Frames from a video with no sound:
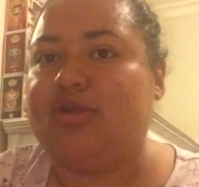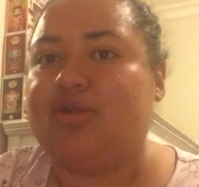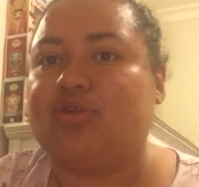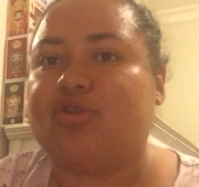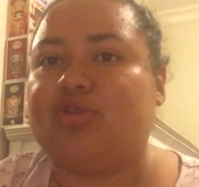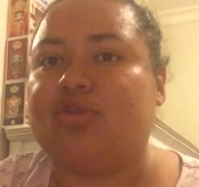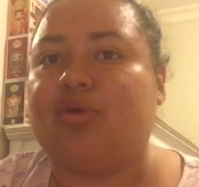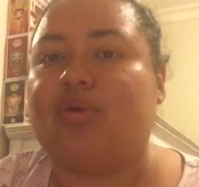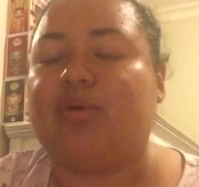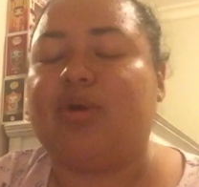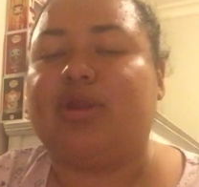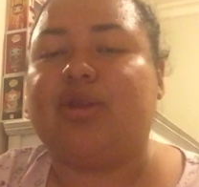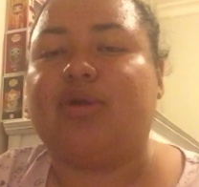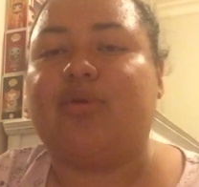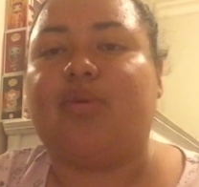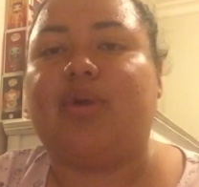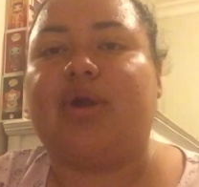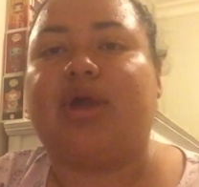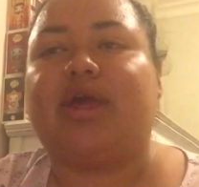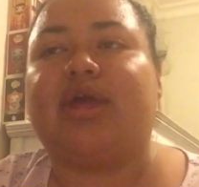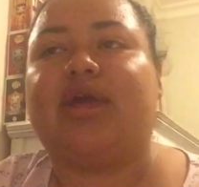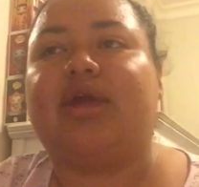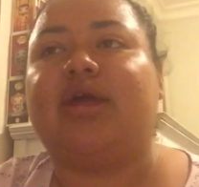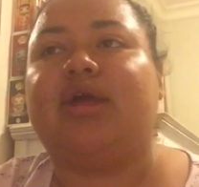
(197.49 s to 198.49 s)
So, in a
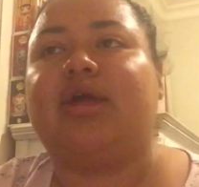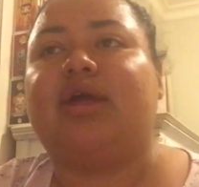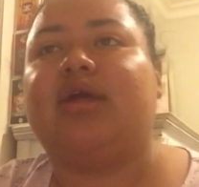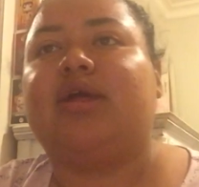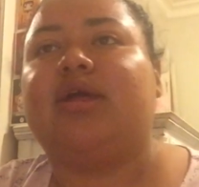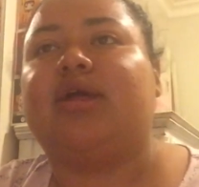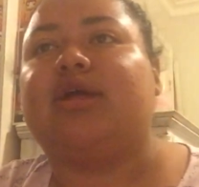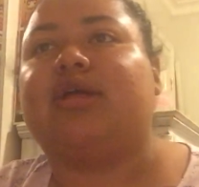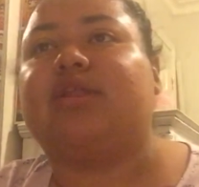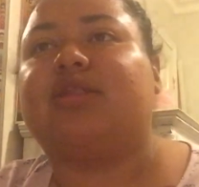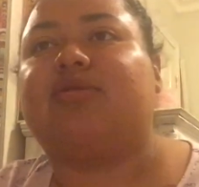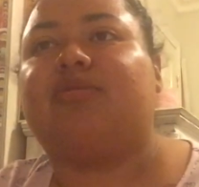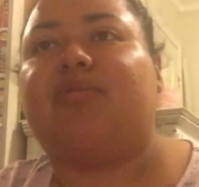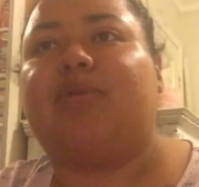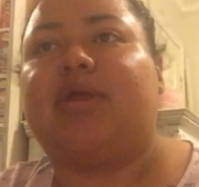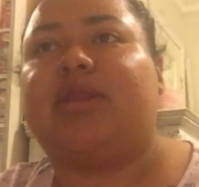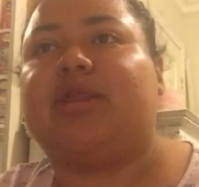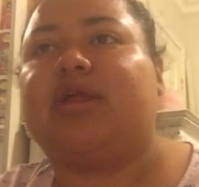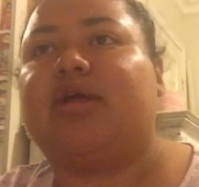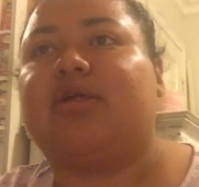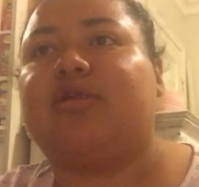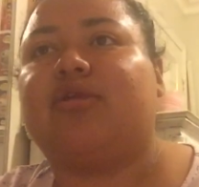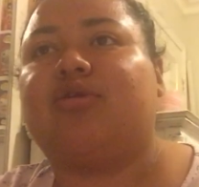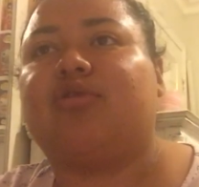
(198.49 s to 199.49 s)
way,
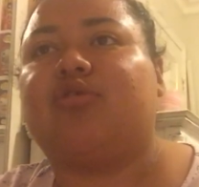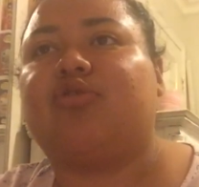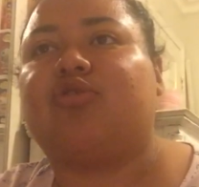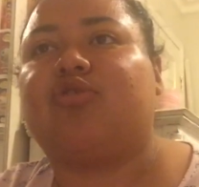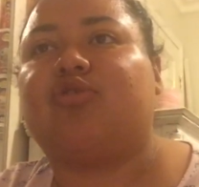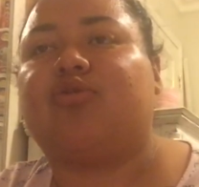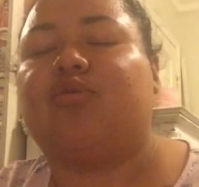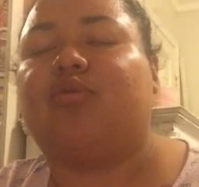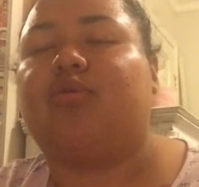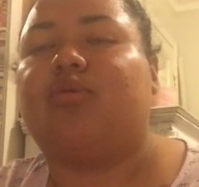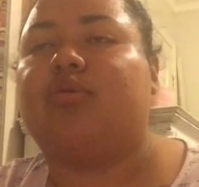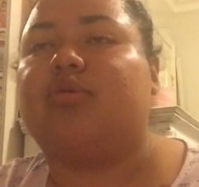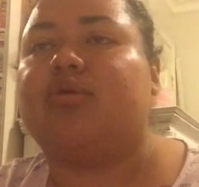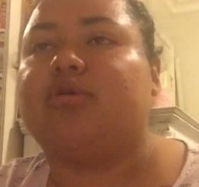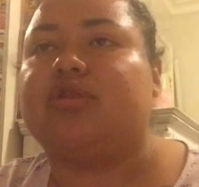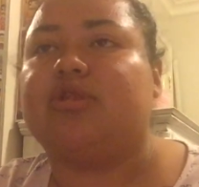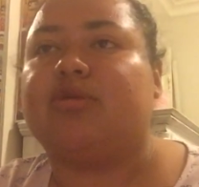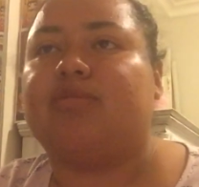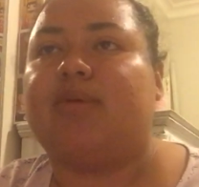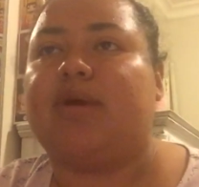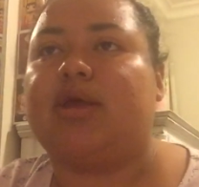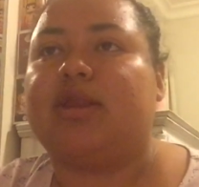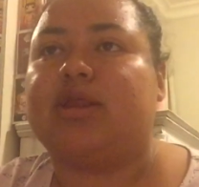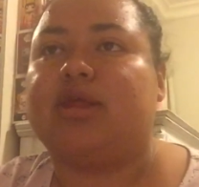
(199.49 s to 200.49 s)
depending on your school,
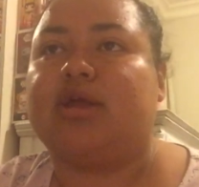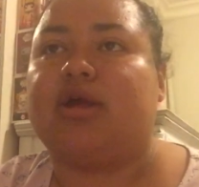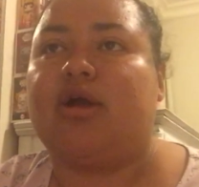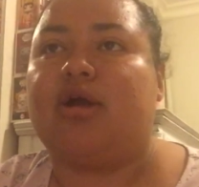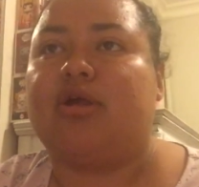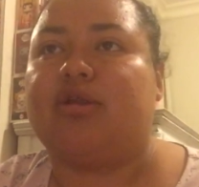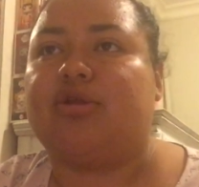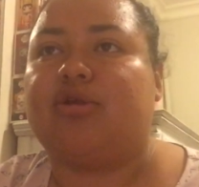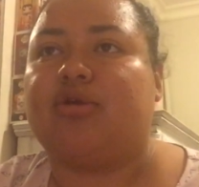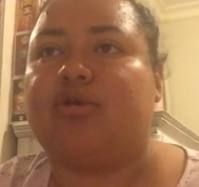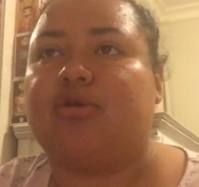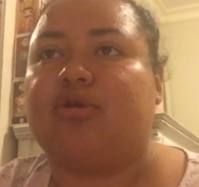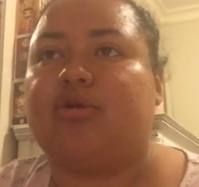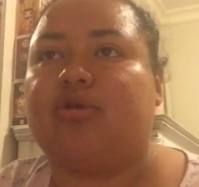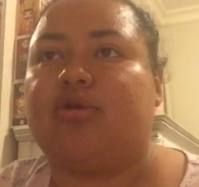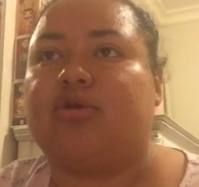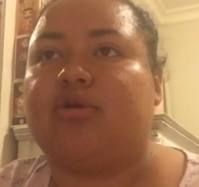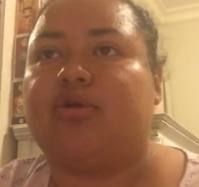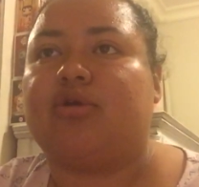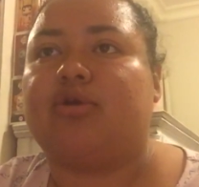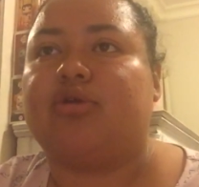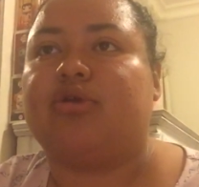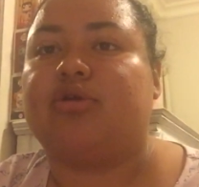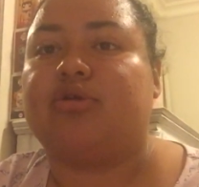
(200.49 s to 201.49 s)
depending on
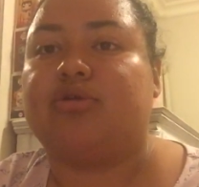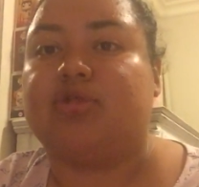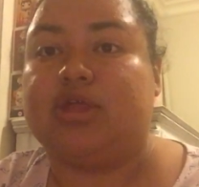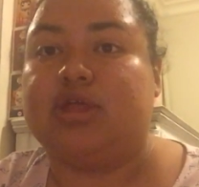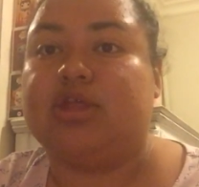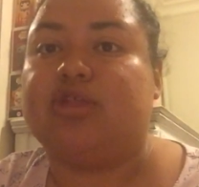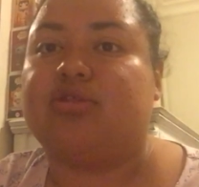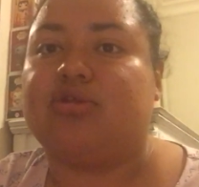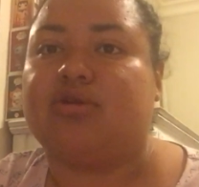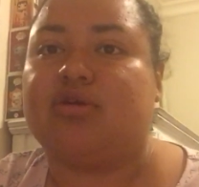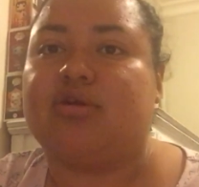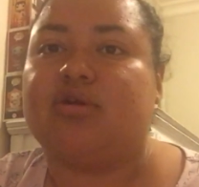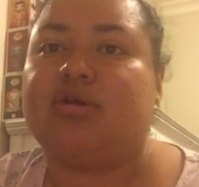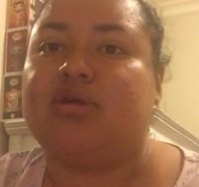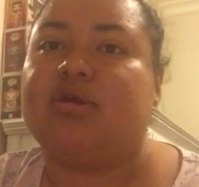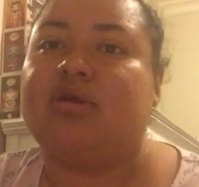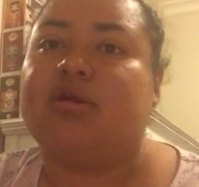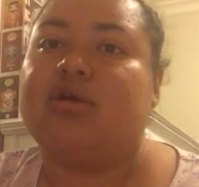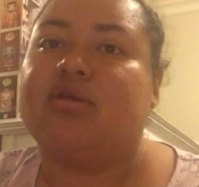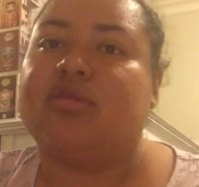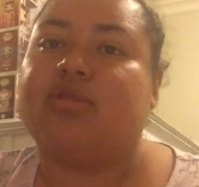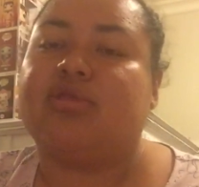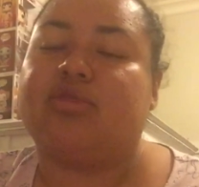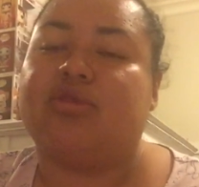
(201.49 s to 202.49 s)
your your teacher,
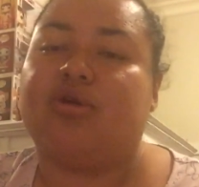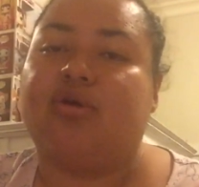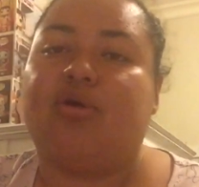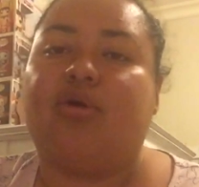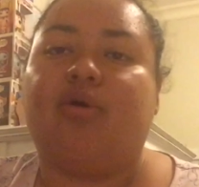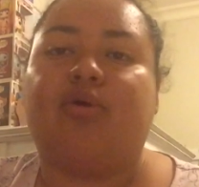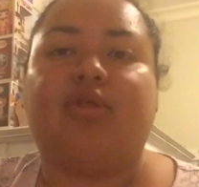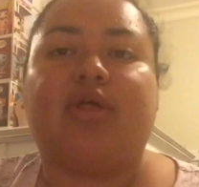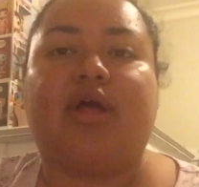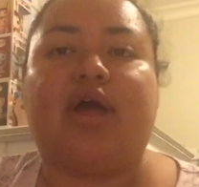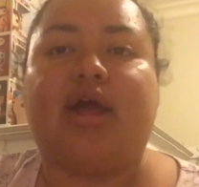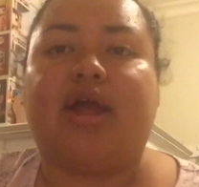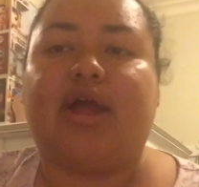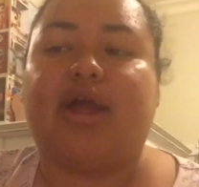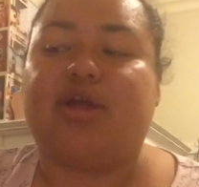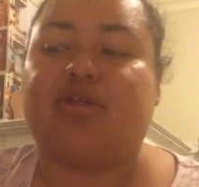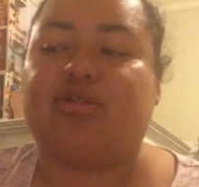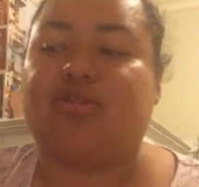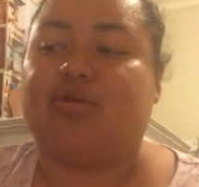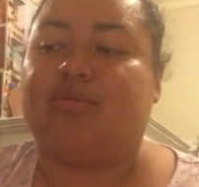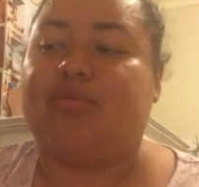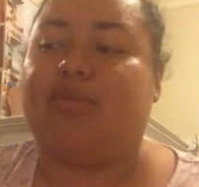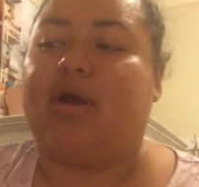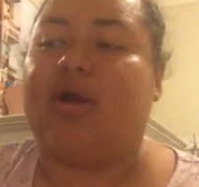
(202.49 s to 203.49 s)
they'll go that
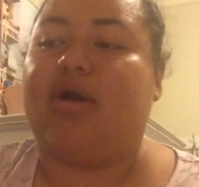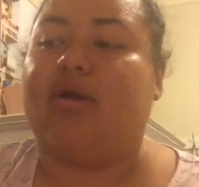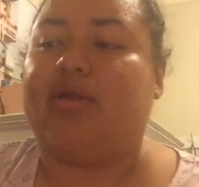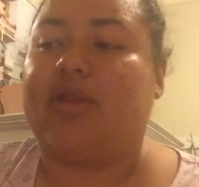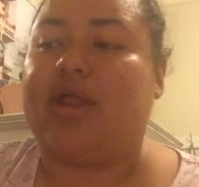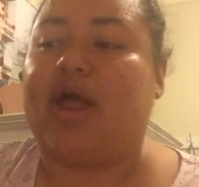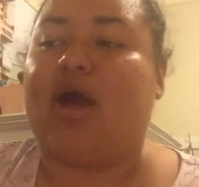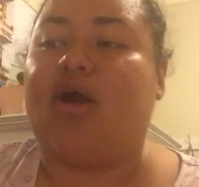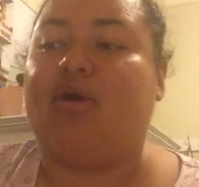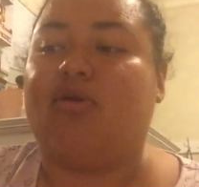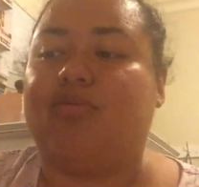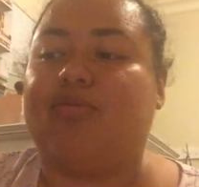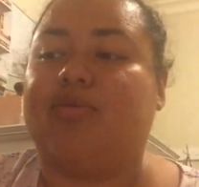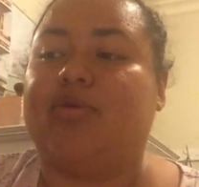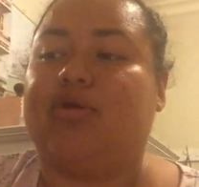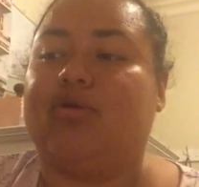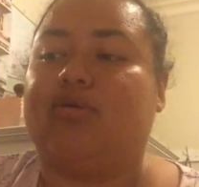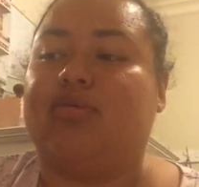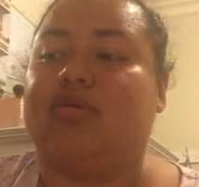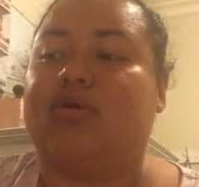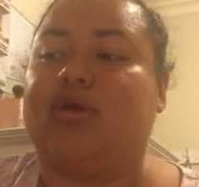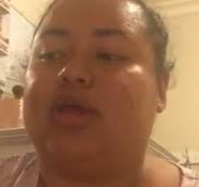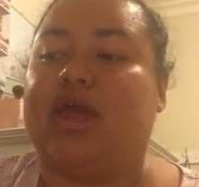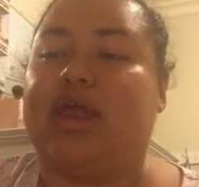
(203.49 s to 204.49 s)
extra mile and help
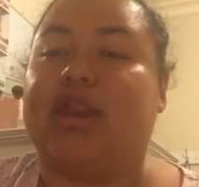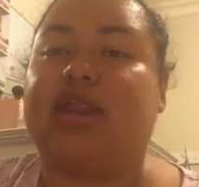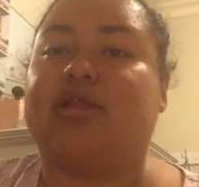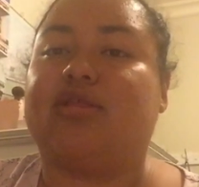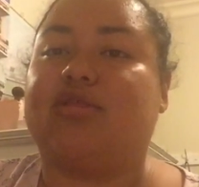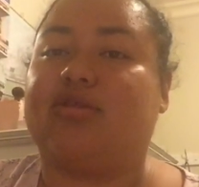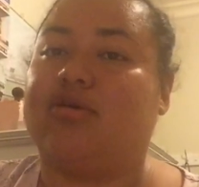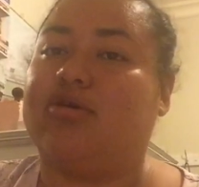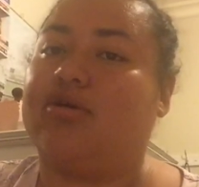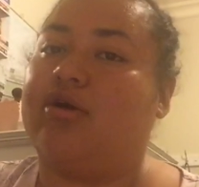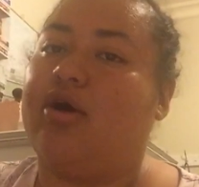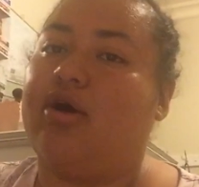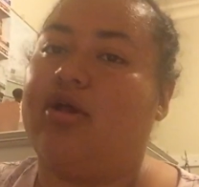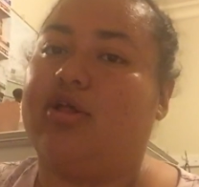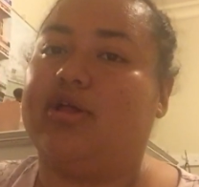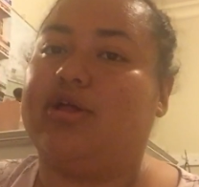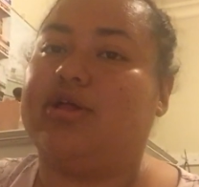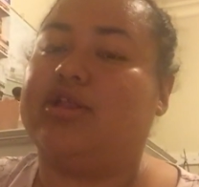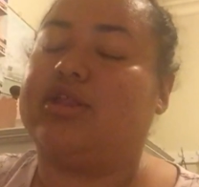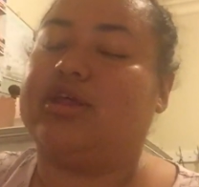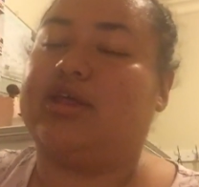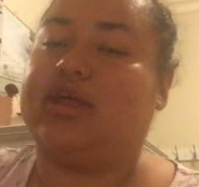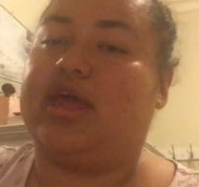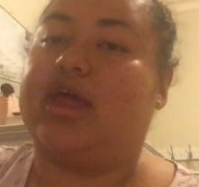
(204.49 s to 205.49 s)
you get into
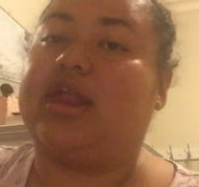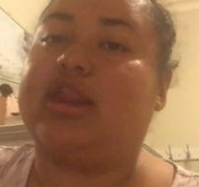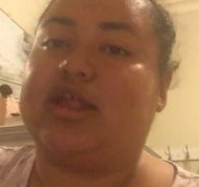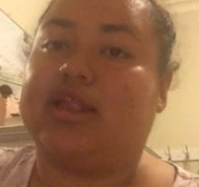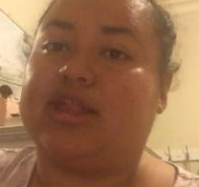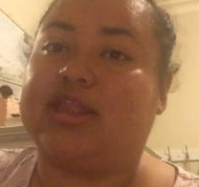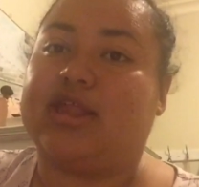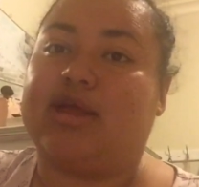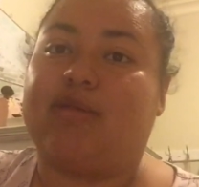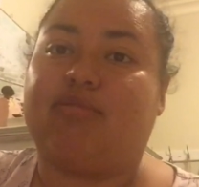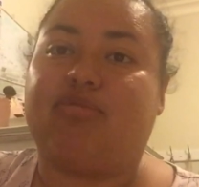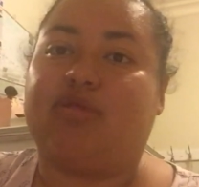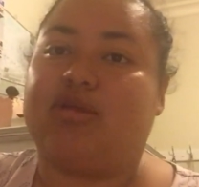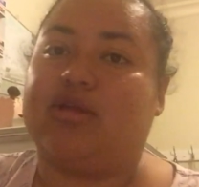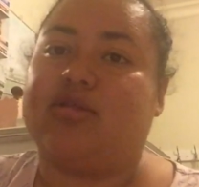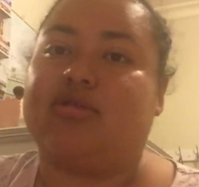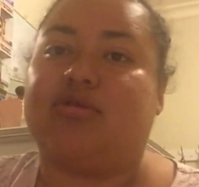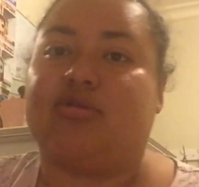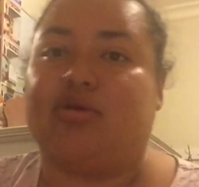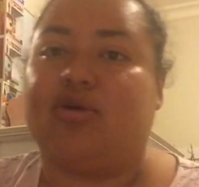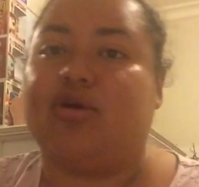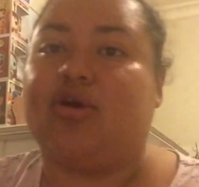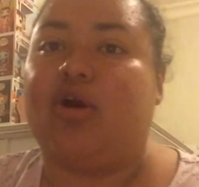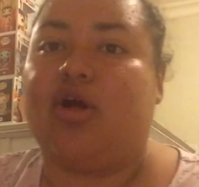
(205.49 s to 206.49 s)
college and get accepted
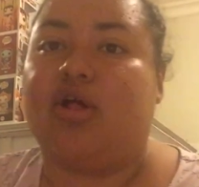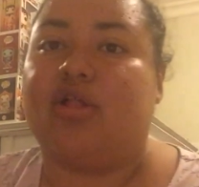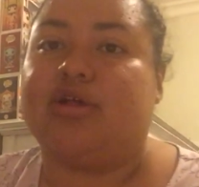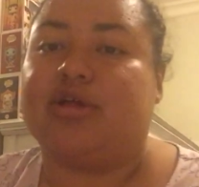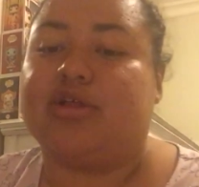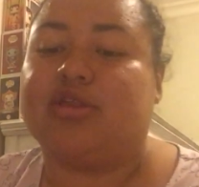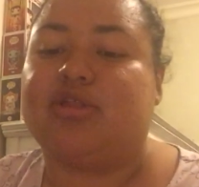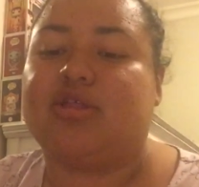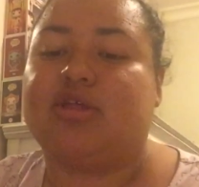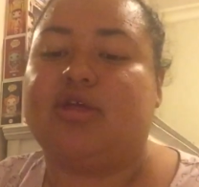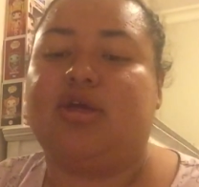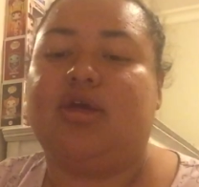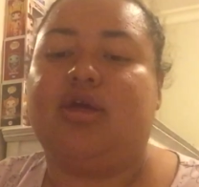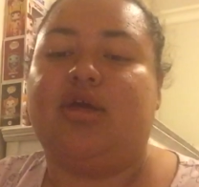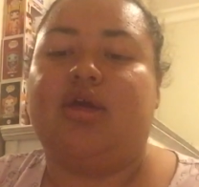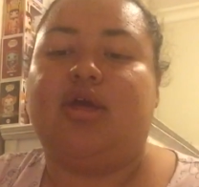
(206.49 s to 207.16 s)
to a college.